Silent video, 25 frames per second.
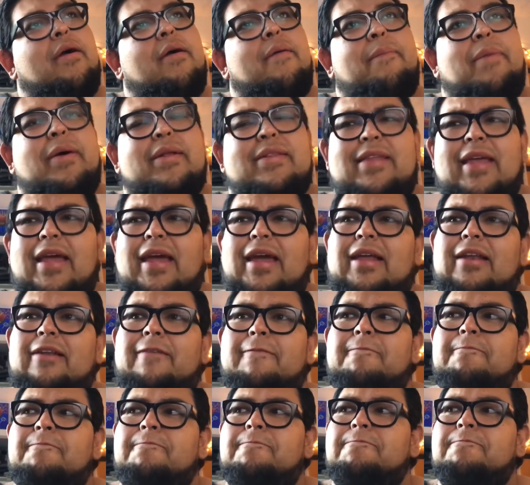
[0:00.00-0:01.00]
But
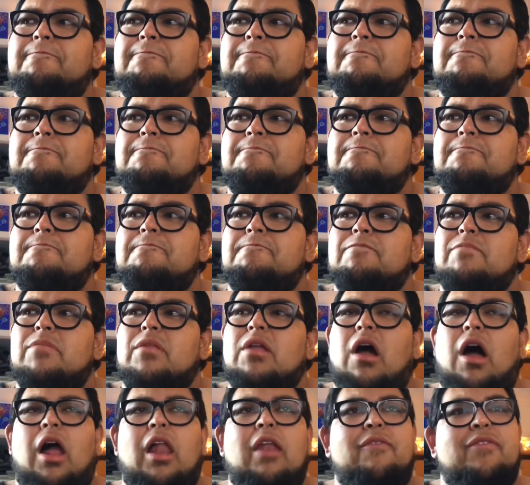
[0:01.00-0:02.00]
then,
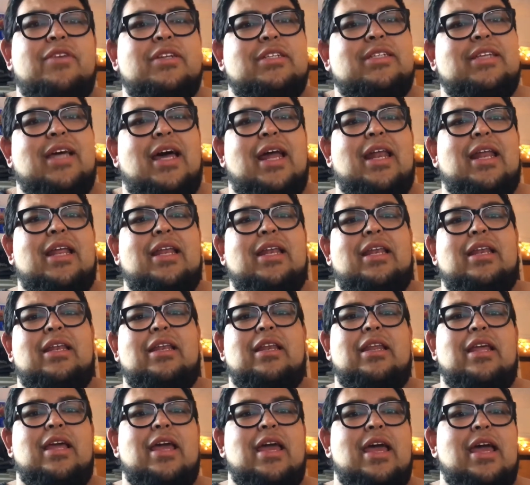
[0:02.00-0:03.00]
all of a sudden,
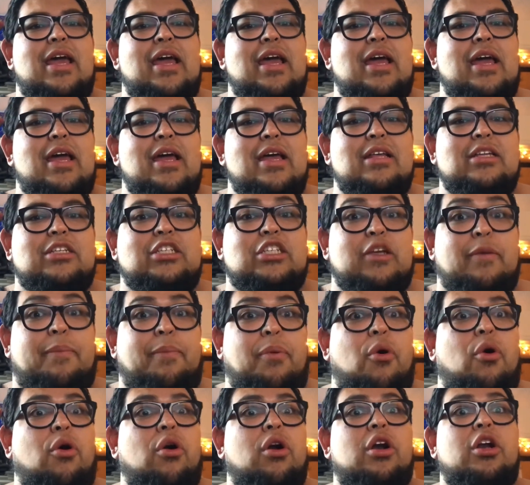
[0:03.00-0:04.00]

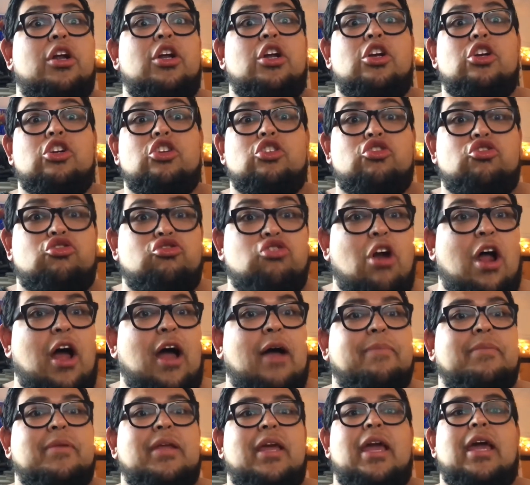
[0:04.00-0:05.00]
support
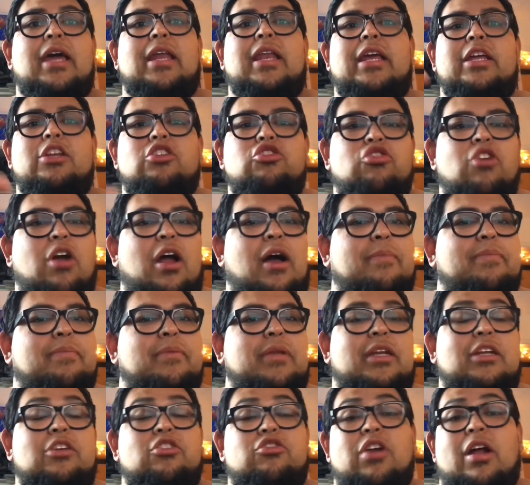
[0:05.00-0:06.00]
dropped, and it dropped,
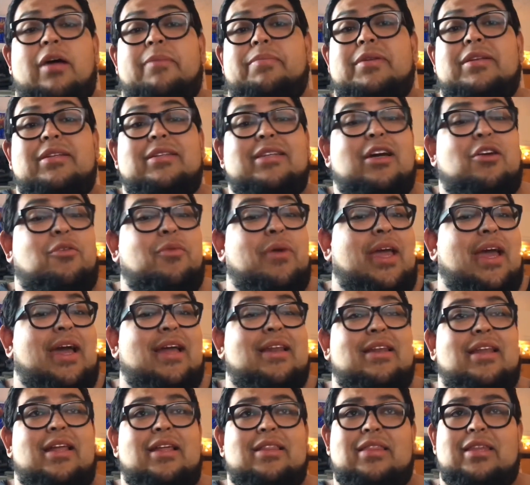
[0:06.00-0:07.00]
and it dropped until we
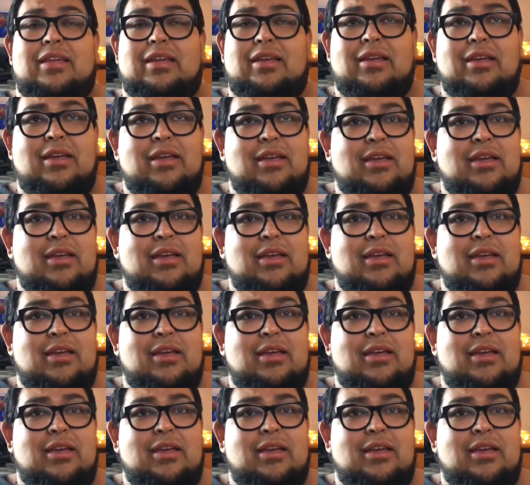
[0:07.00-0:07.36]
had nothing.